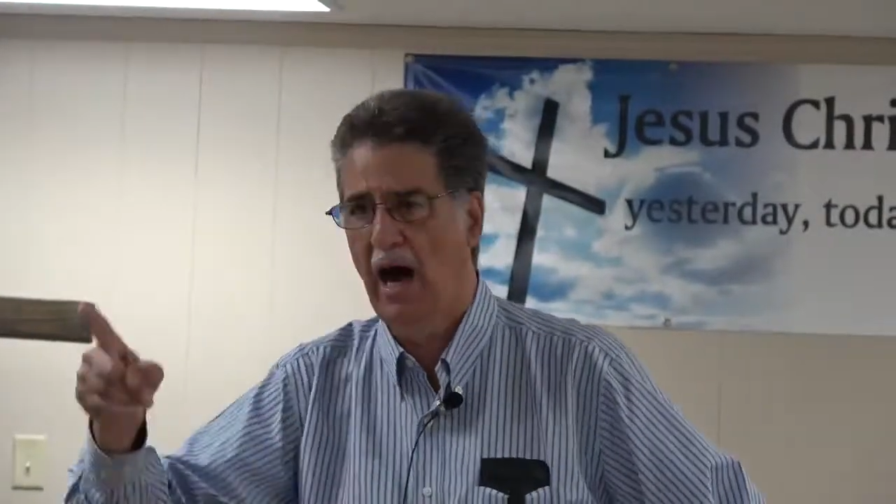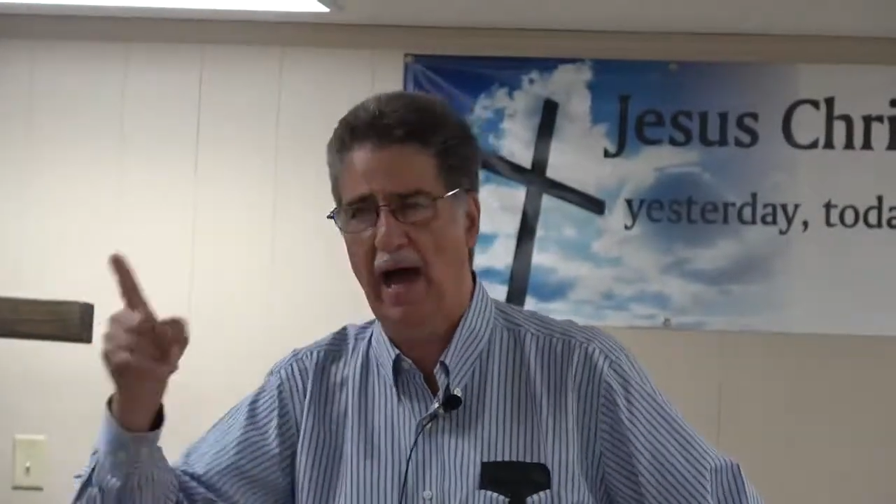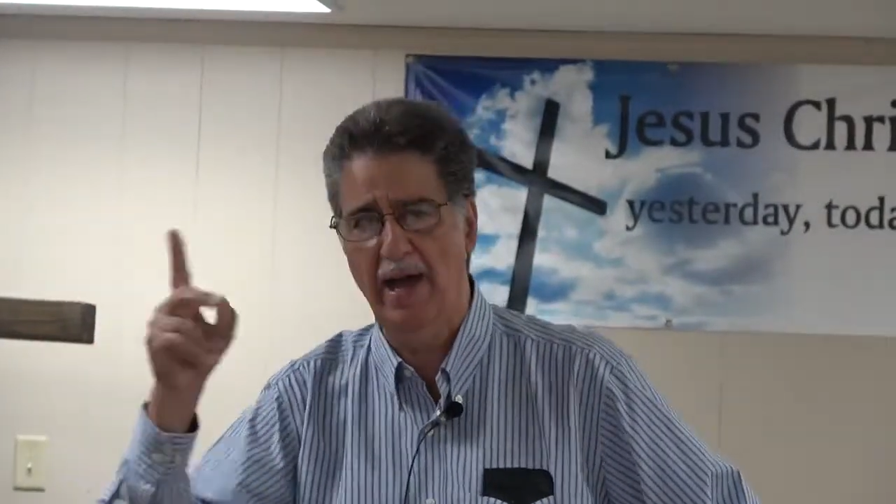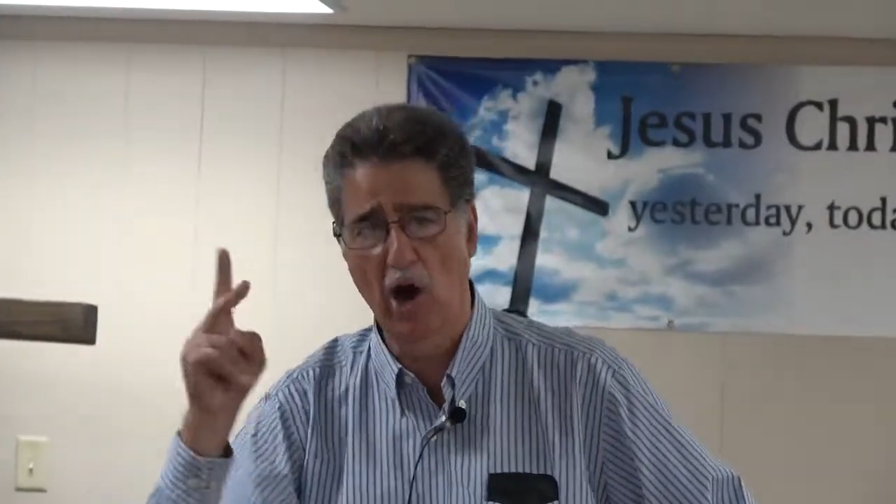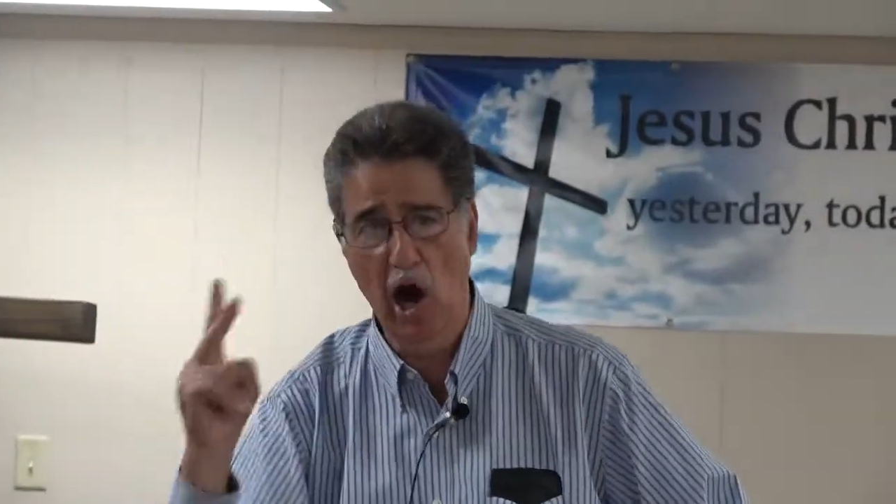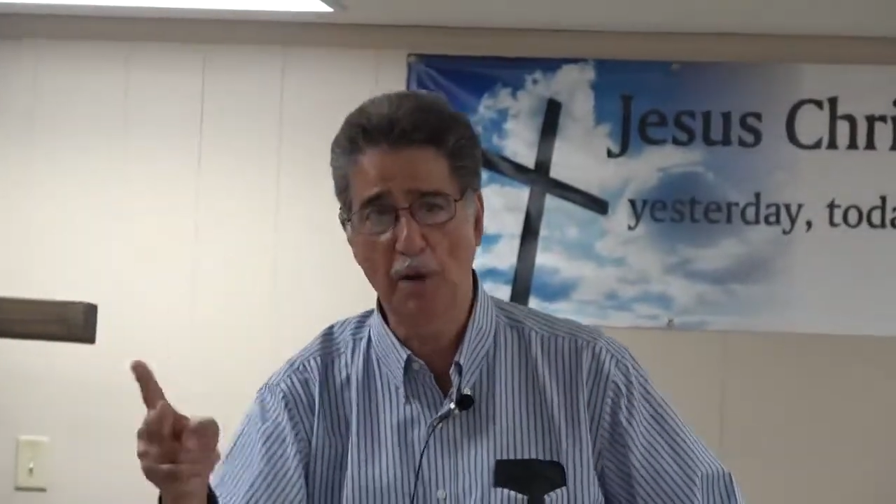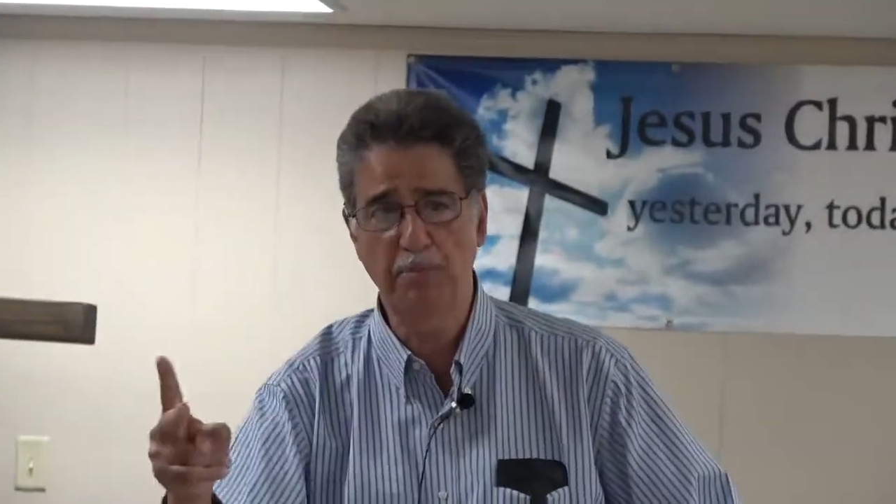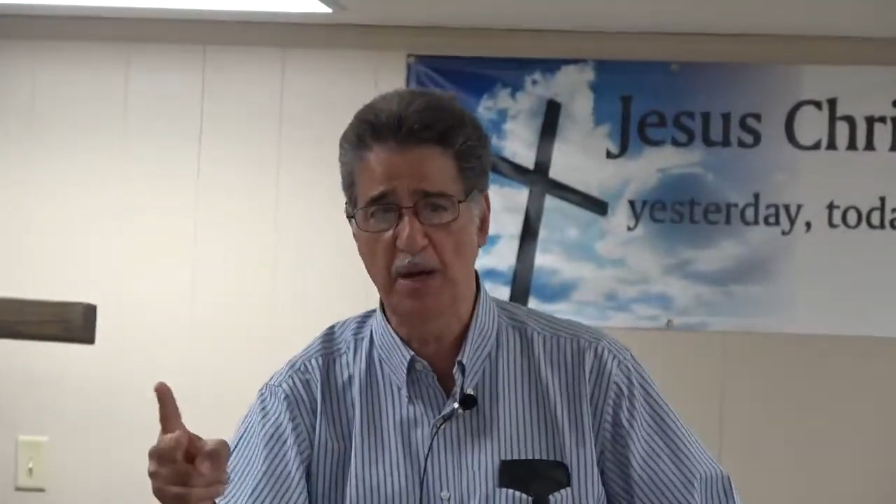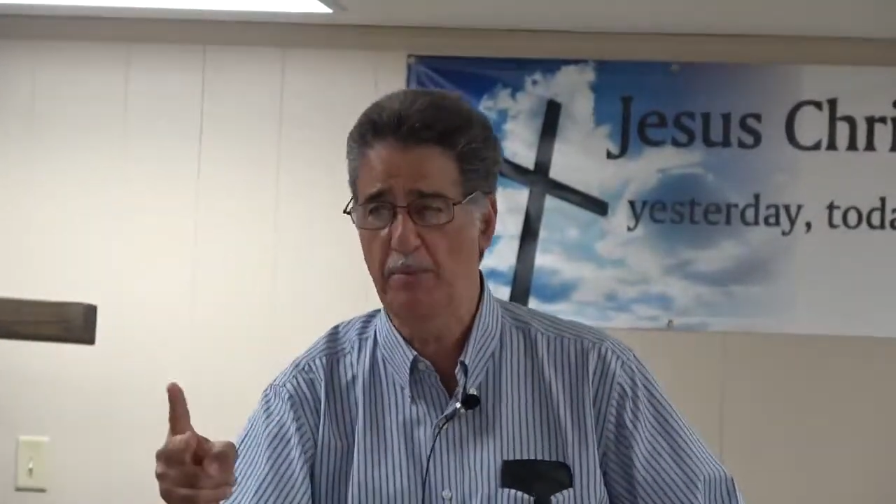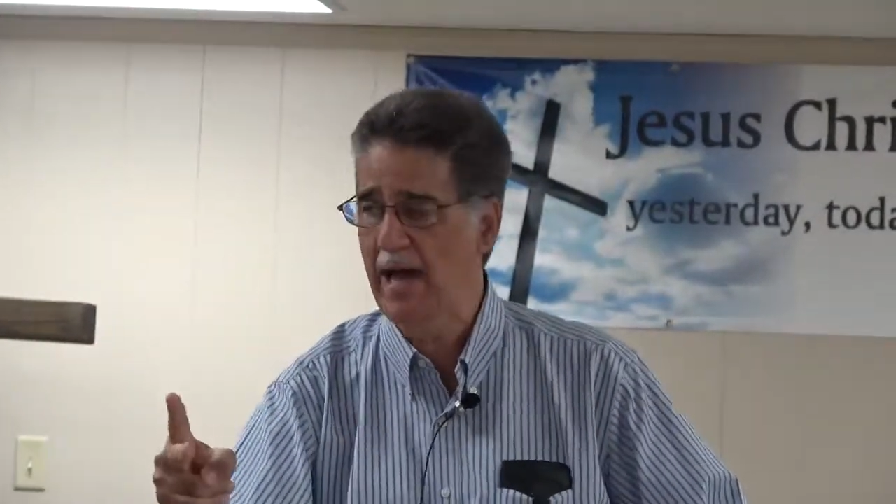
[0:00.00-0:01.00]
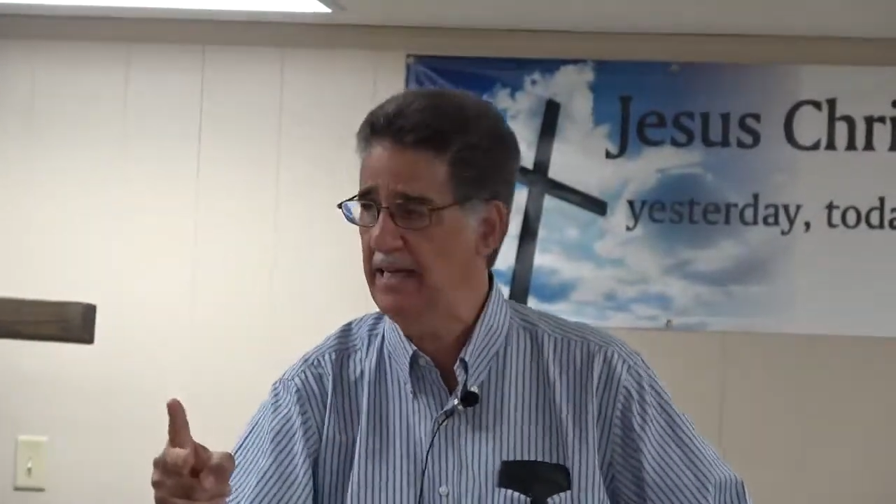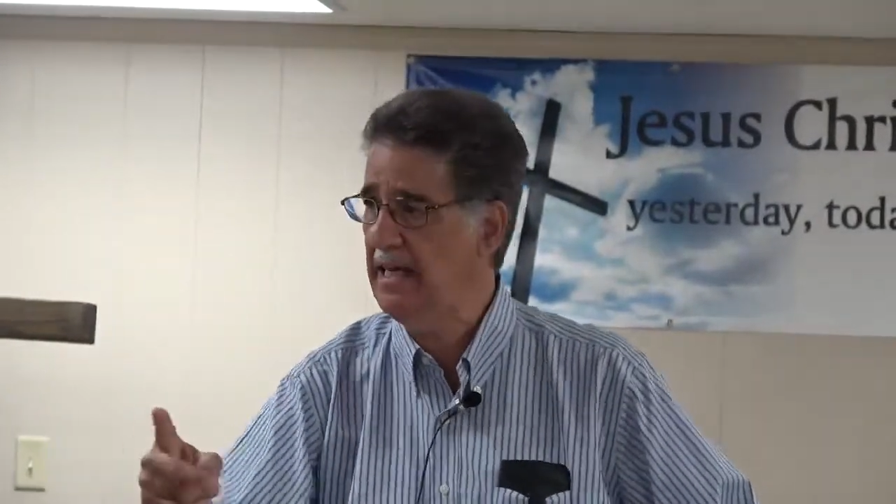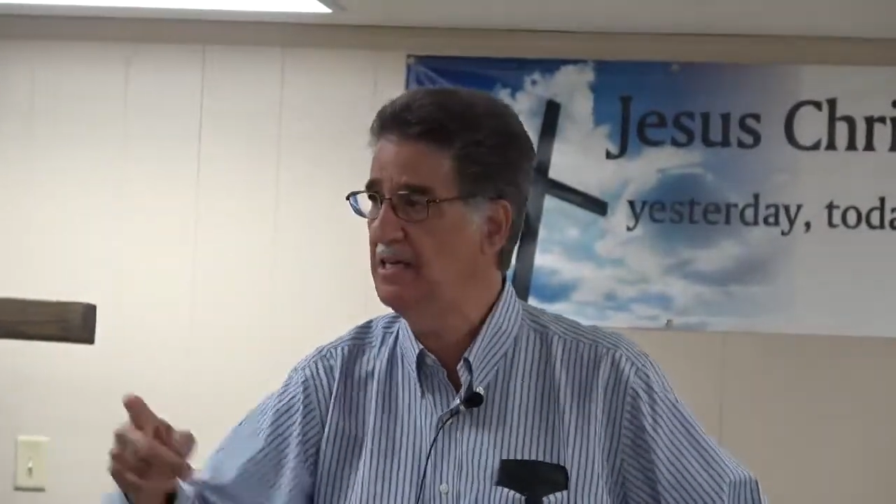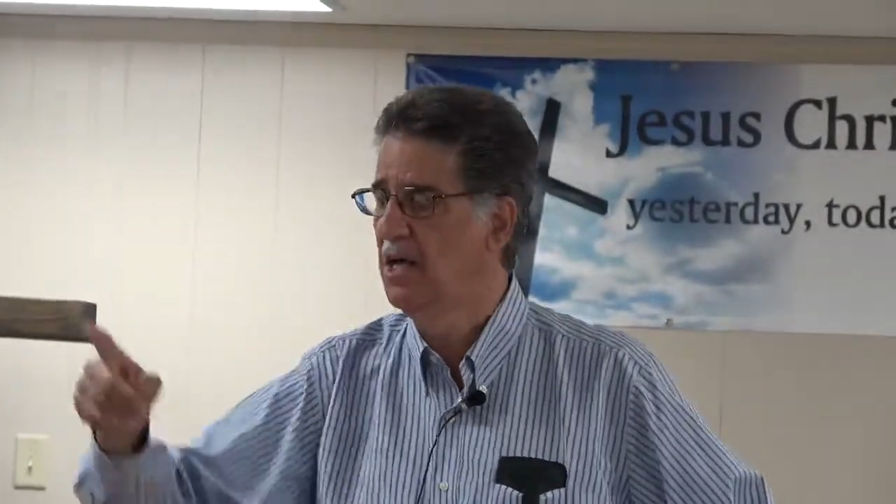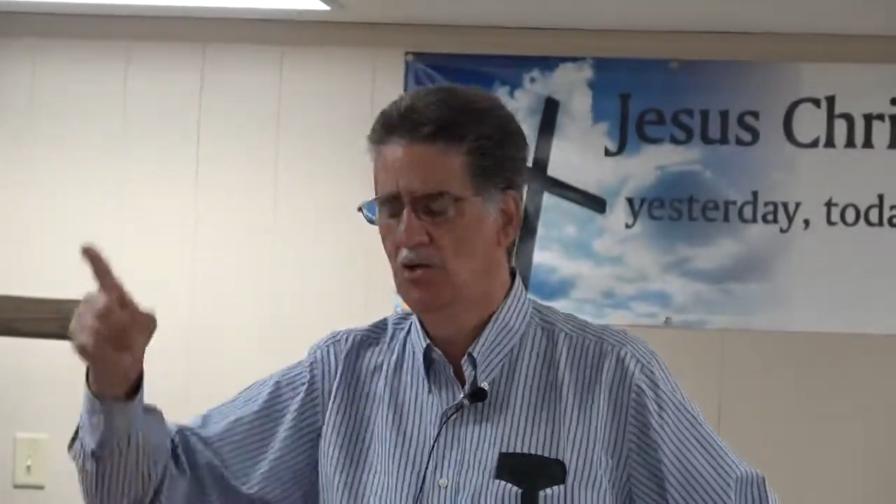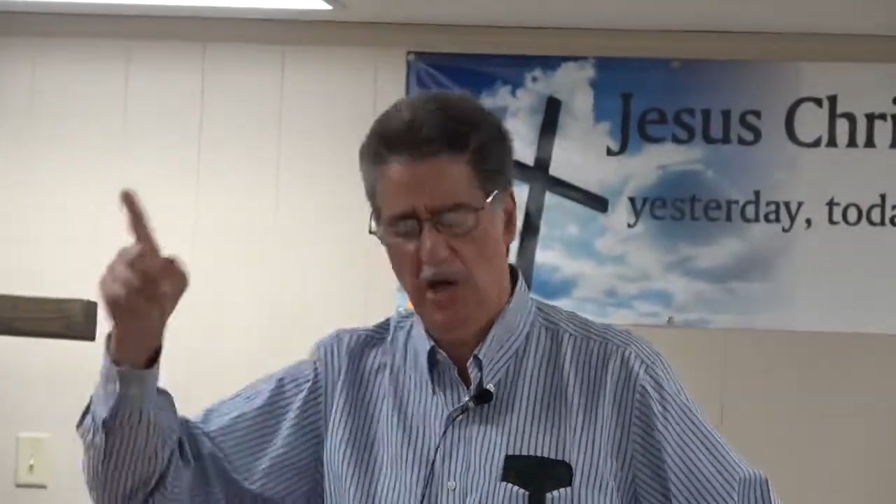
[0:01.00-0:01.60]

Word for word: I hope you make it.